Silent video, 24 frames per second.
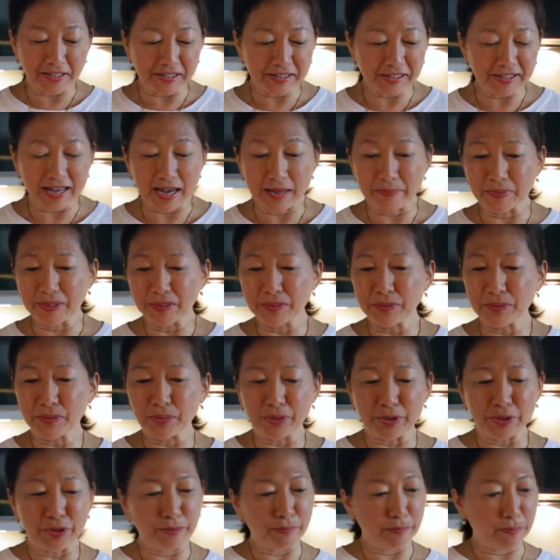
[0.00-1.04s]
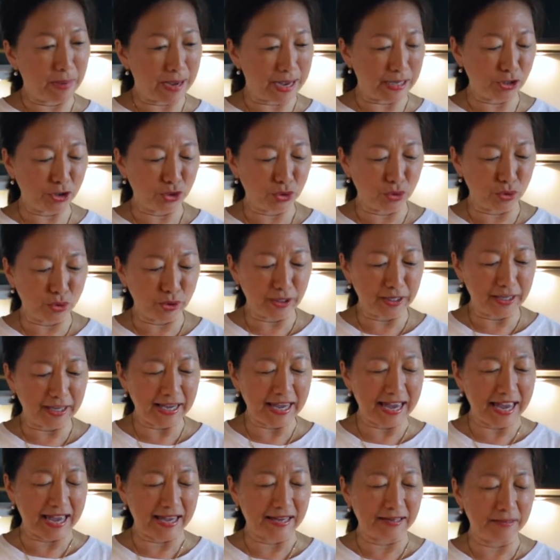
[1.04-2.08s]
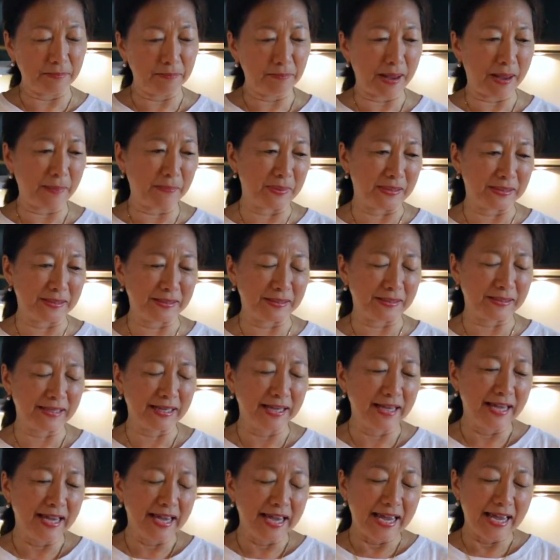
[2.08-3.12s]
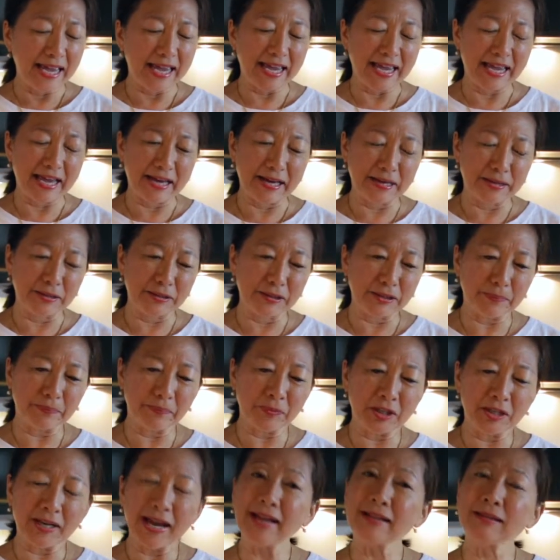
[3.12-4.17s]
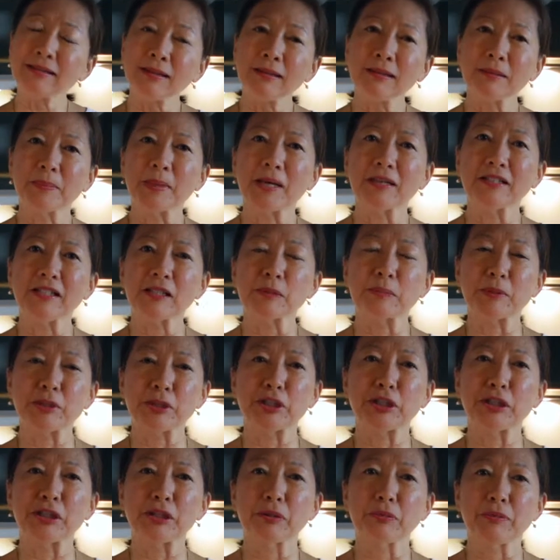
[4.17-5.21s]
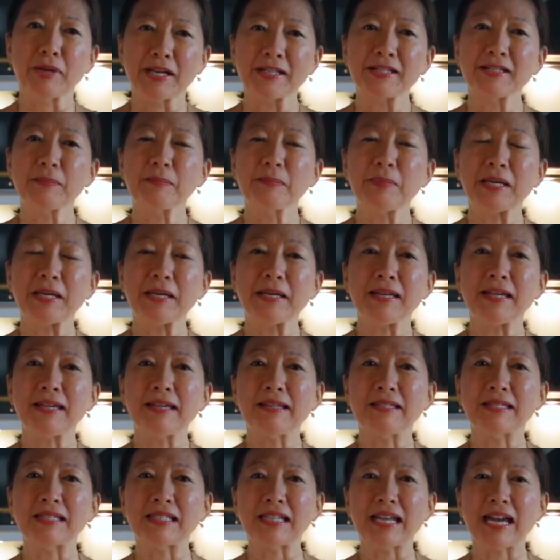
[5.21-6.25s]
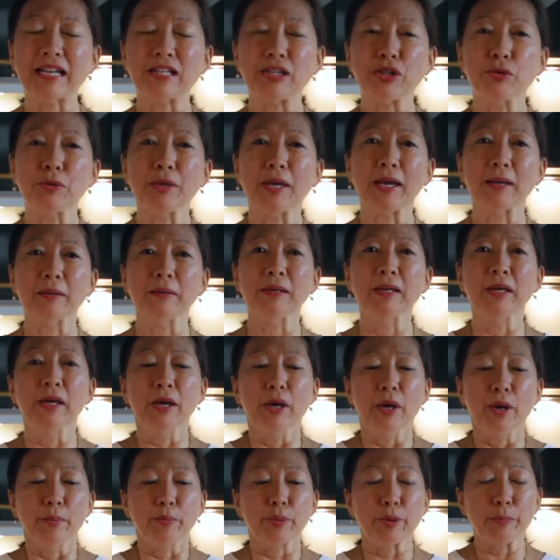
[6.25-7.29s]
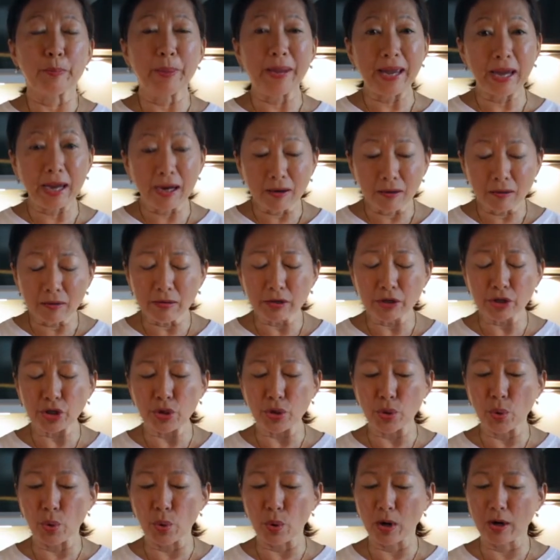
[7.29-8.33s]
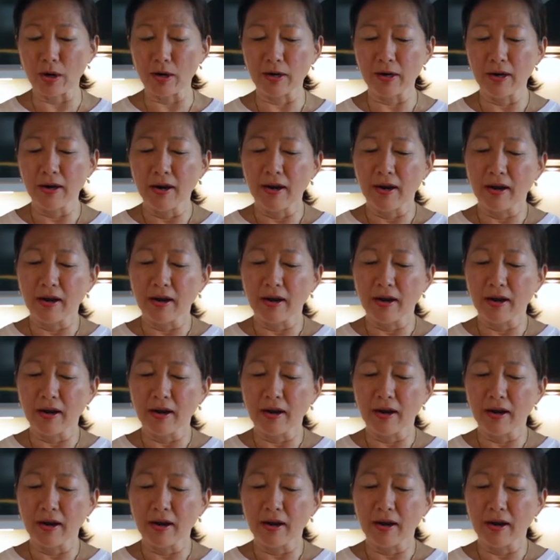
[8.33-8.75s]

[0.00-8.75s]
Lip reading: salmon with bok choy and peppers. And the nice thing about this particular recipe is that you can prepare your